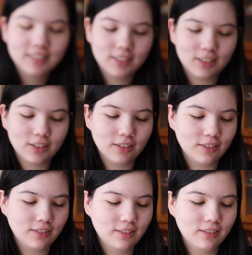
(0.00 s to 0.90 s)

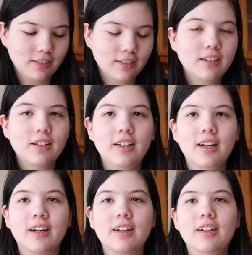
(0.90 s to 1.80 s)
So
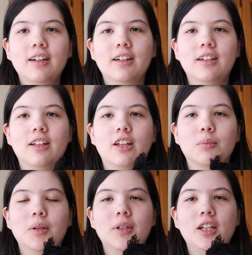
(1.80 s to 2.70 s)
yeah, there's
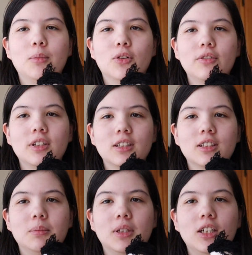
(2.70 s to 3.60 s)
my mini
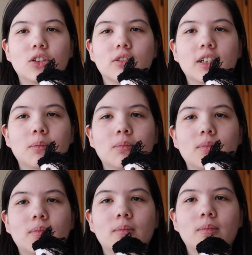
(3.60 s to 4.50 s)
Morpheus, mini dream.